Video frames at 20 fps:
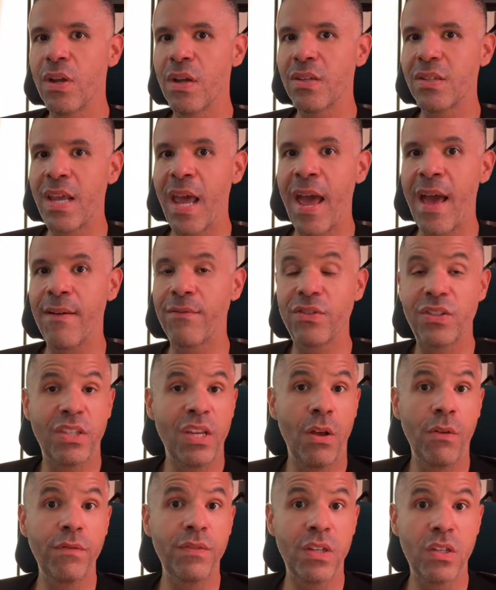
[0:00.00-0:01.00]
does have
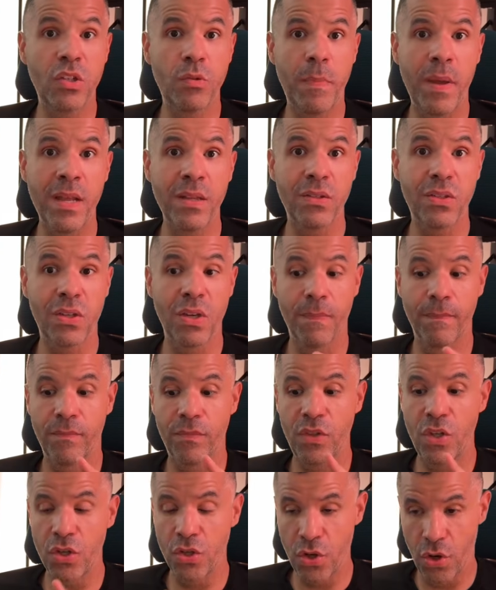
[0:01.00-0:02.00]
self-dispense
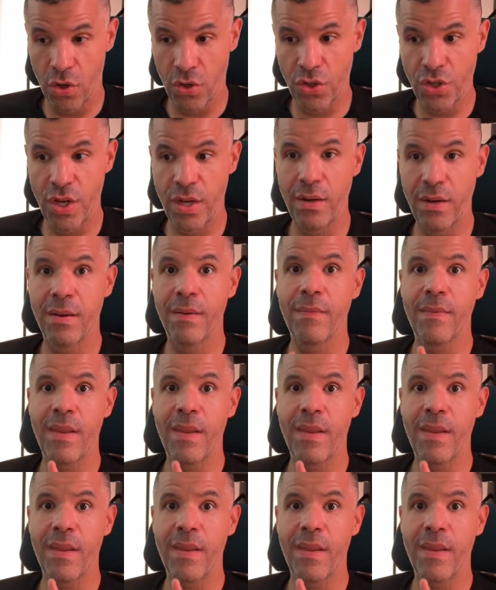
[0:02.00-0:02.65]
detergent